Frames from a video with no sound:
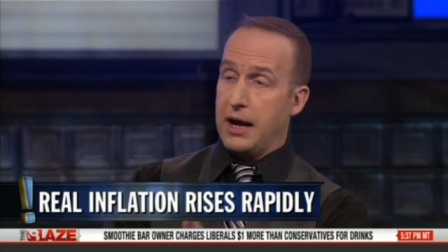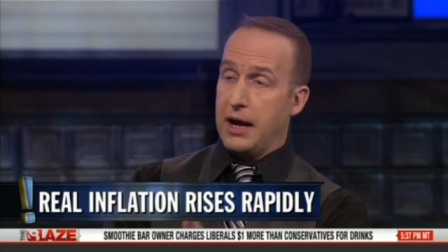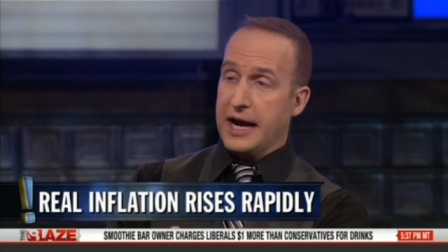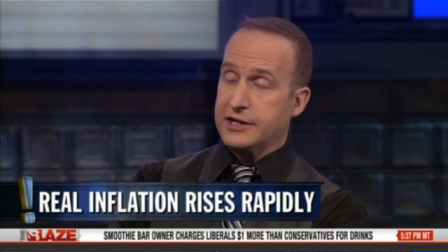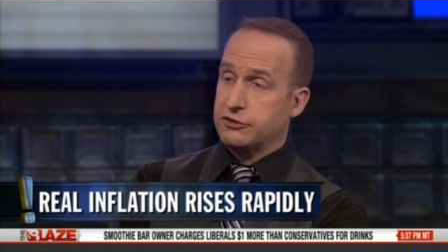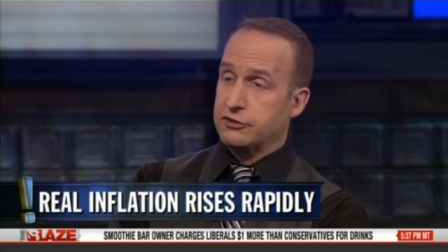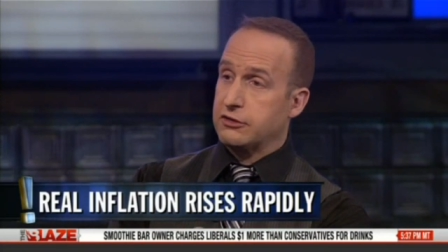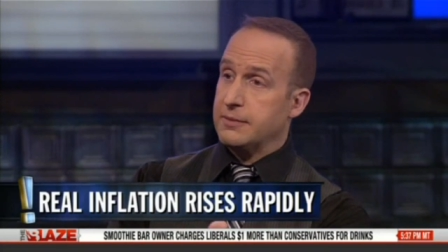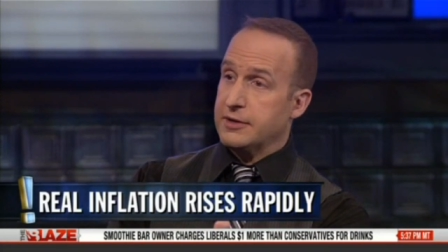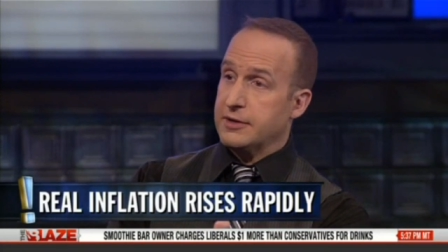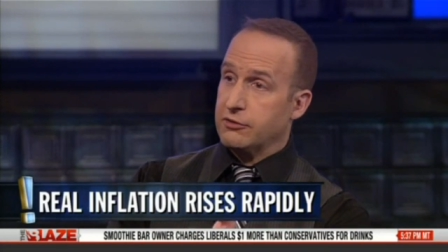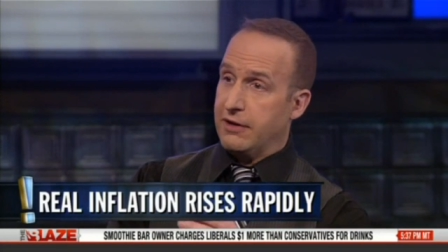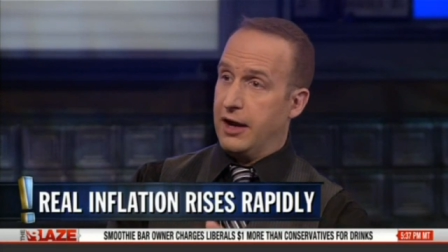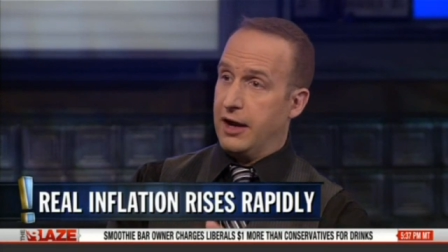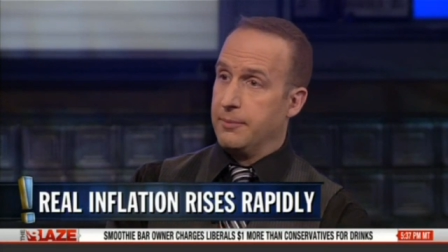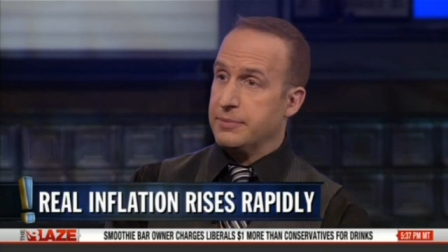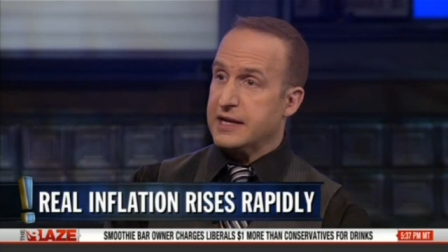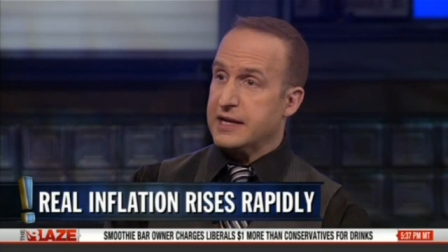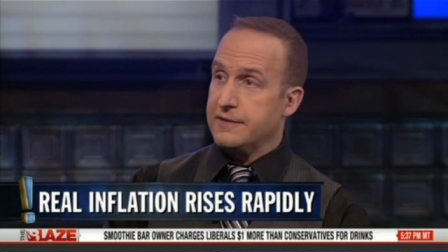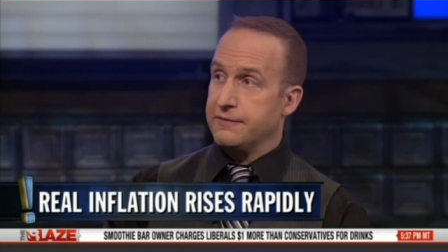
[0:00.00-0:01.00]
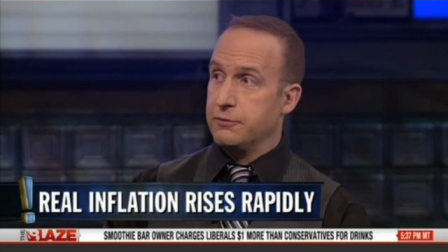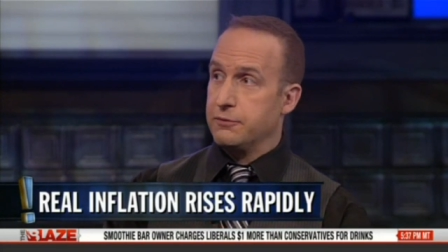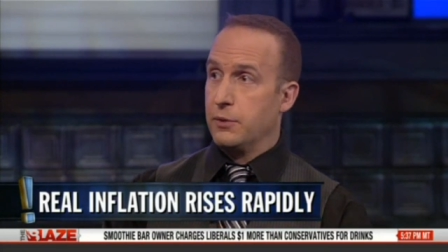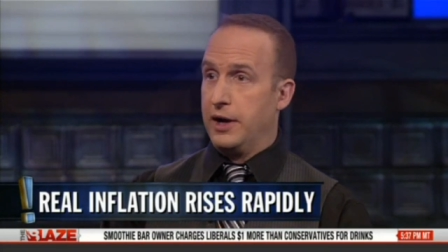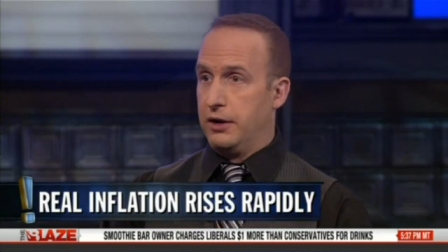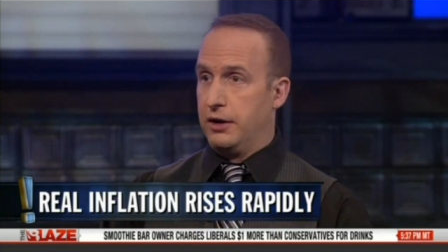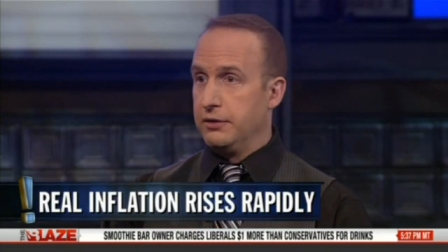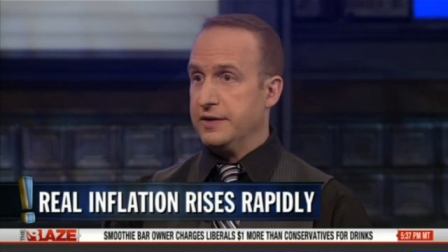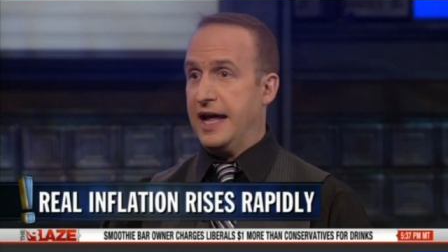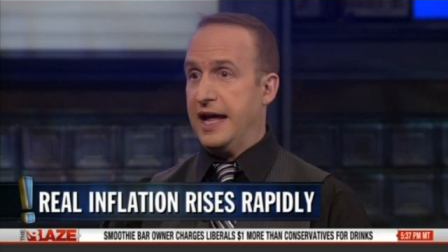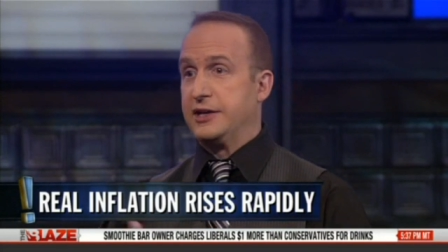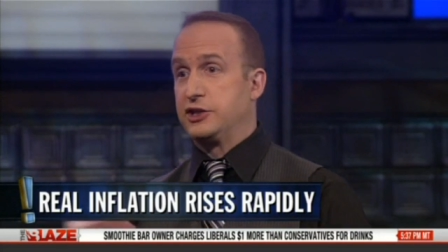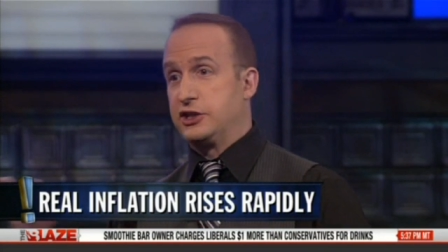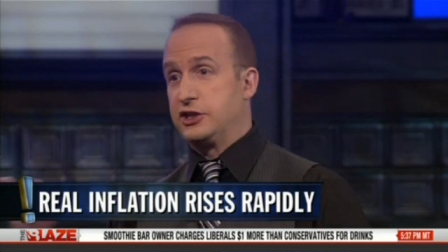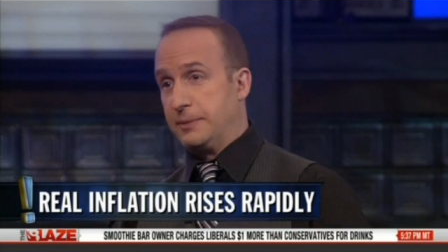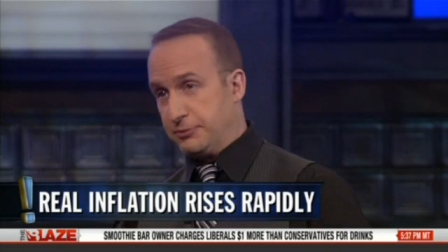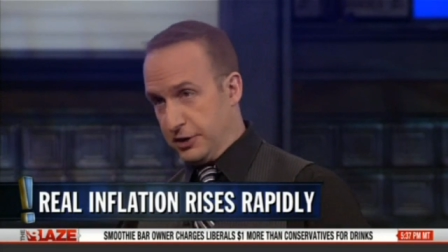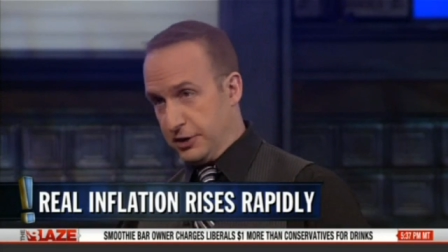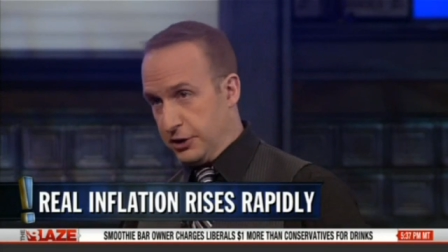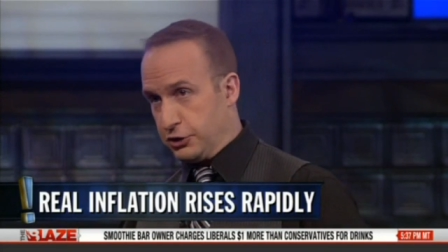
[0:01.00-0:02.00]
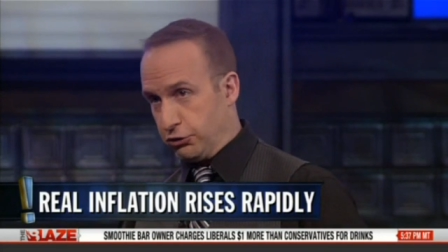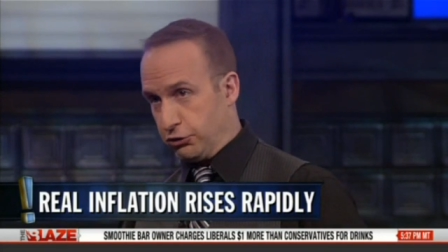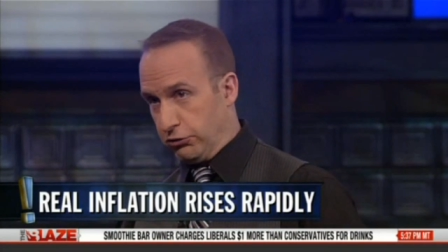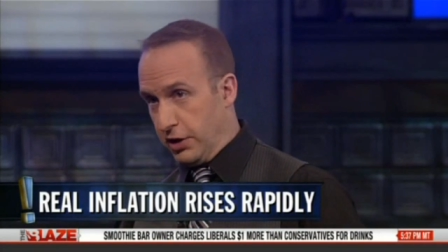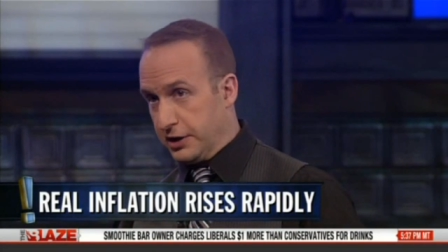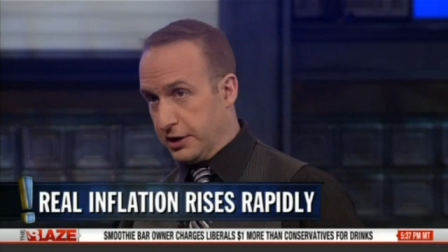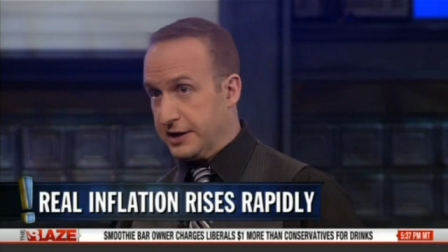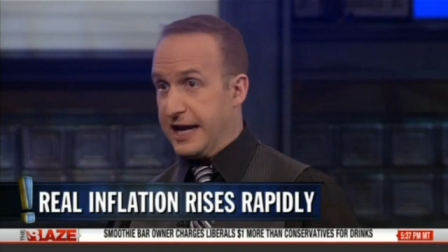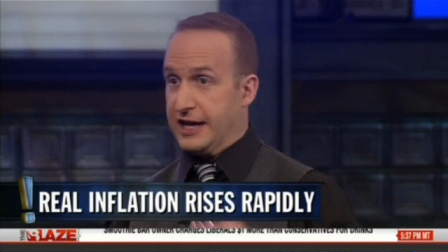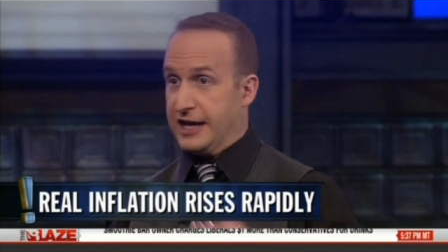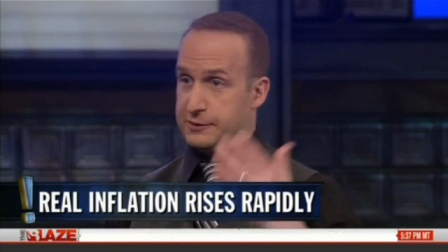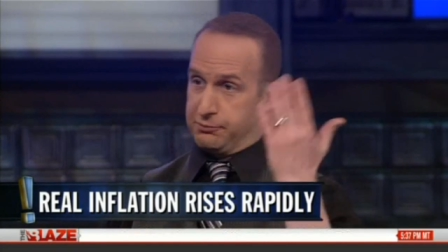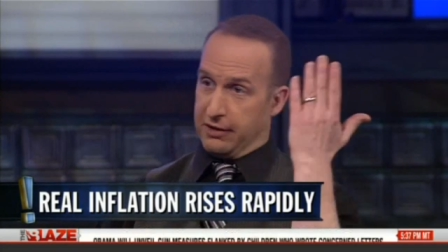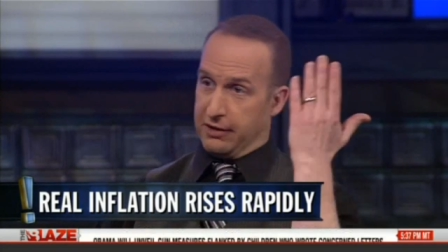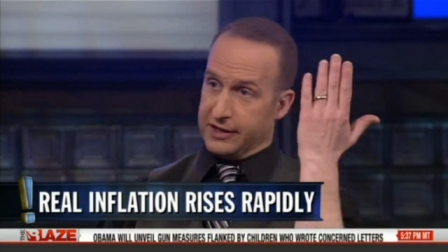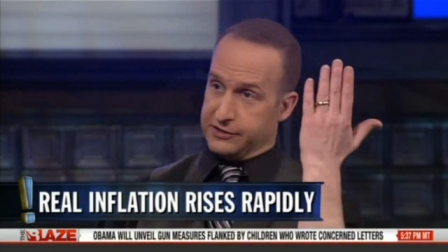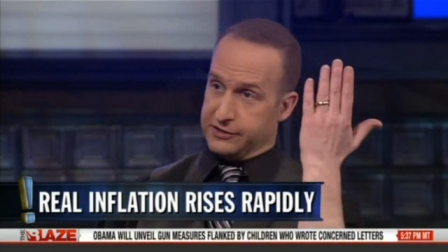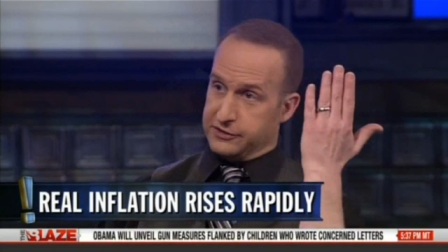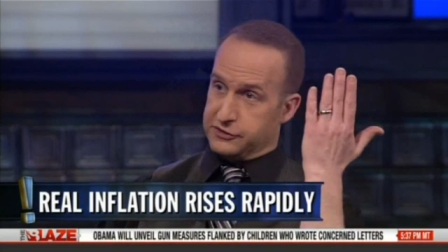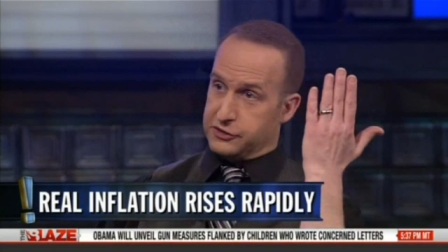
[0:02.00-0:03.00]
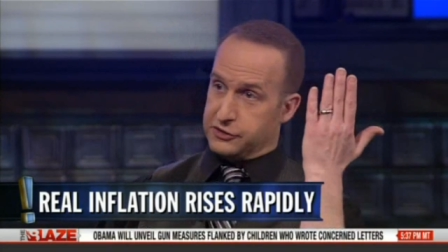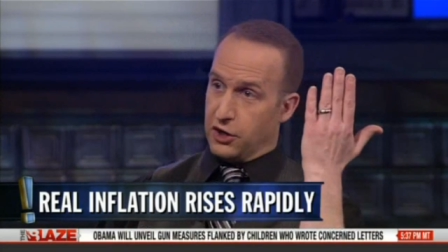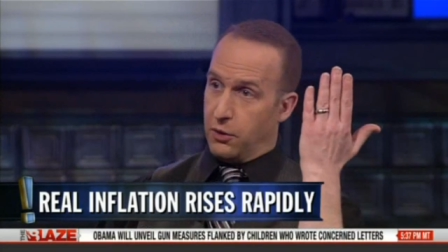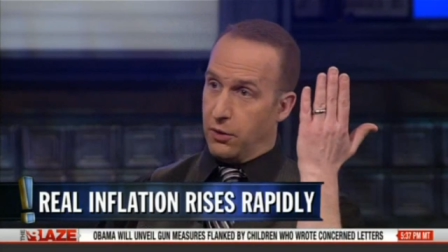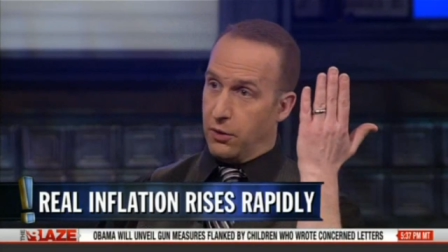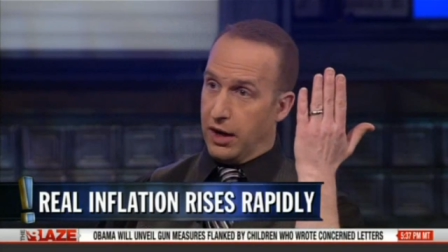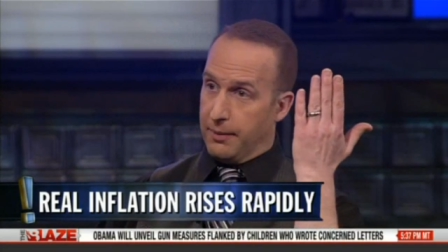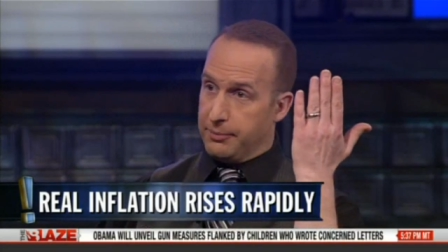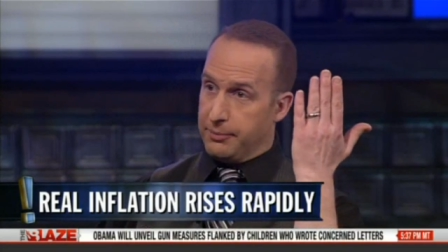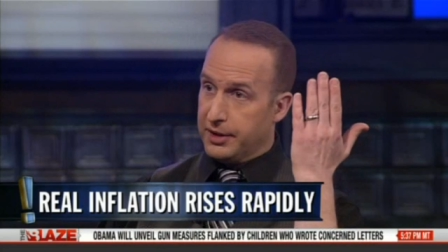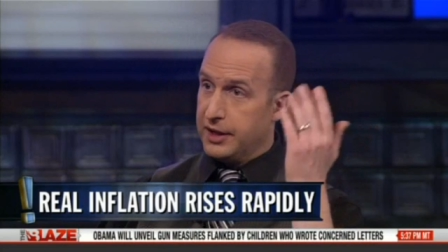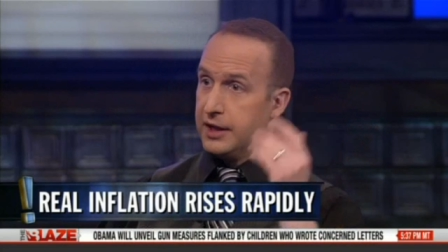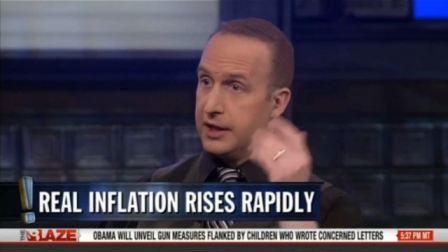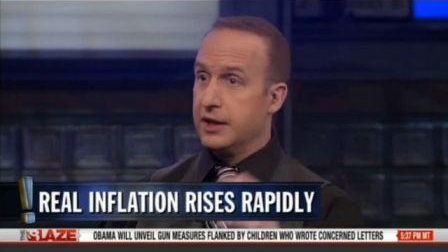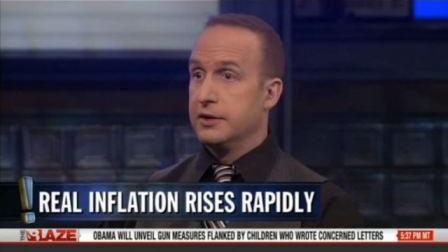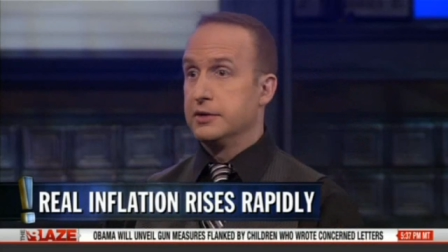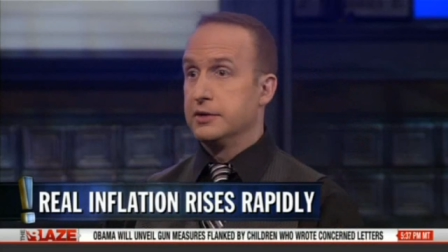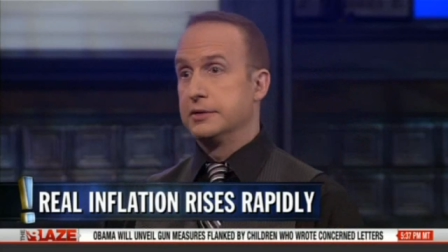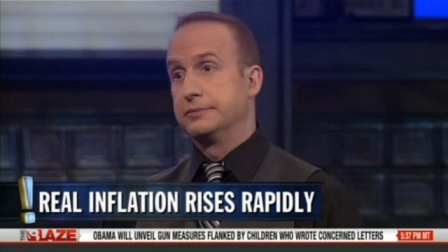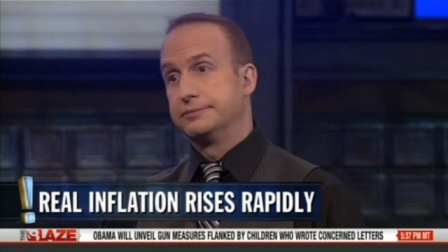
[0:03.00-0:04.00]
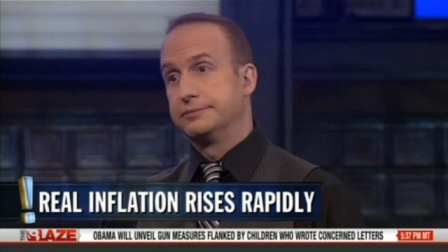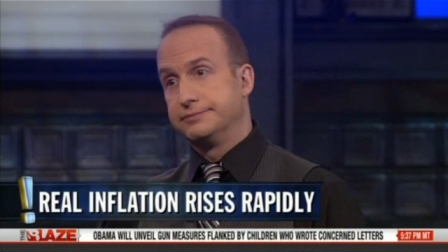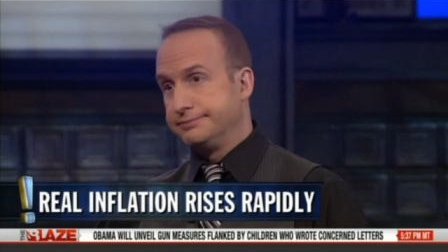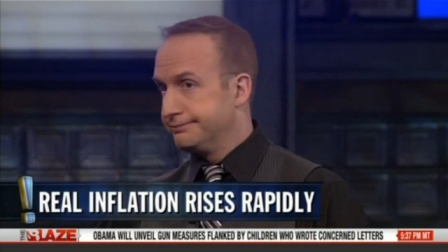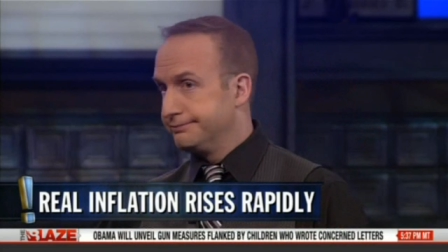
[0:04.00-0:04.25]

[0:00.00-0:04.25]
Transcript: ice cream and ground beef, well, that's shipped in a truck, gas prices go up. Mm -hmm.